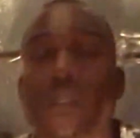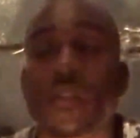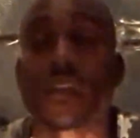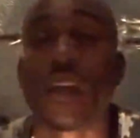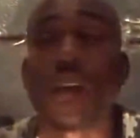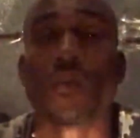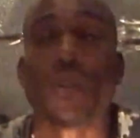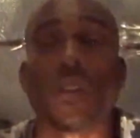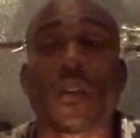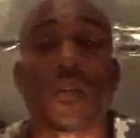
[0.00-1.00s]
the state
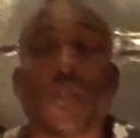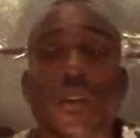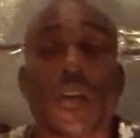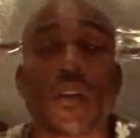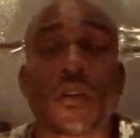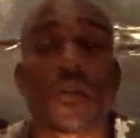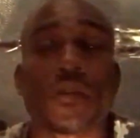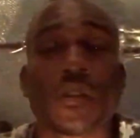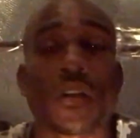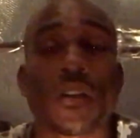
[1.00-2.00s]
will
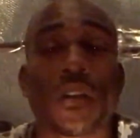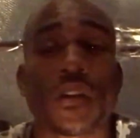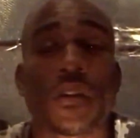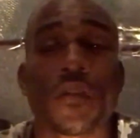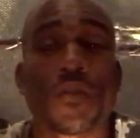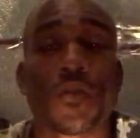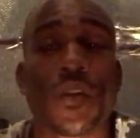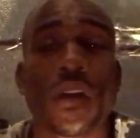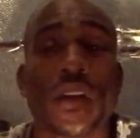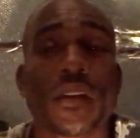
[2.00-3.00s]
in different
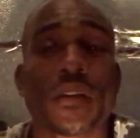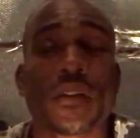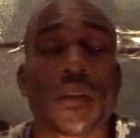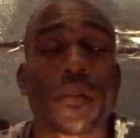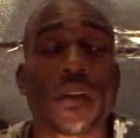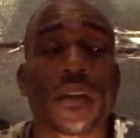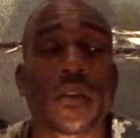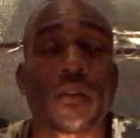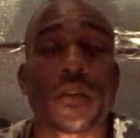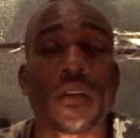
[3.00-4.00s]
ways. I
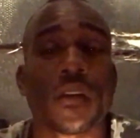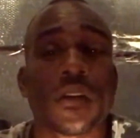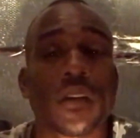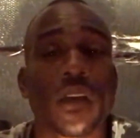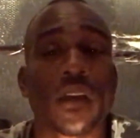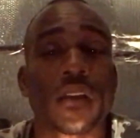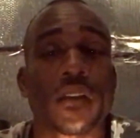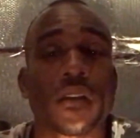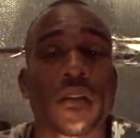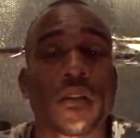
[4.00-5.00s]
mean, they got.
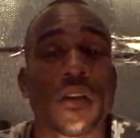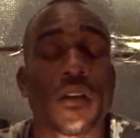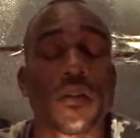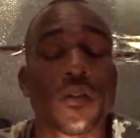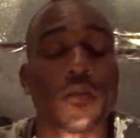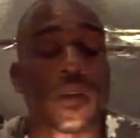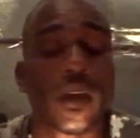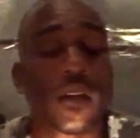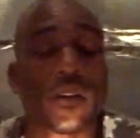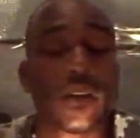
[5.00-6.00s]
I don't know if they
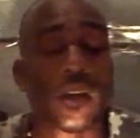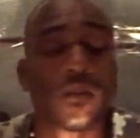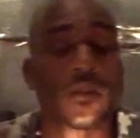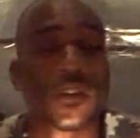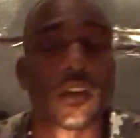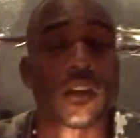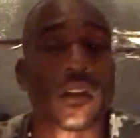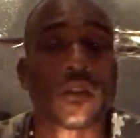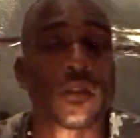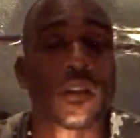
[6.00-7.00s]
got the electric chair.
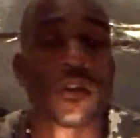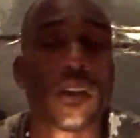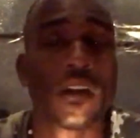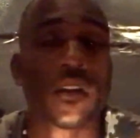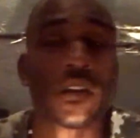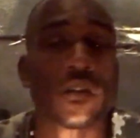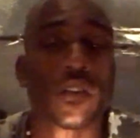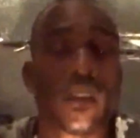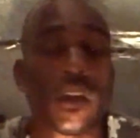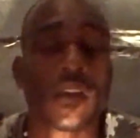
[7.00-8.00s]
They still don't have the electric chair.
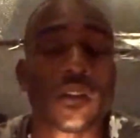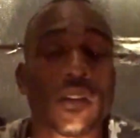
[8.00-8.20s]
They got the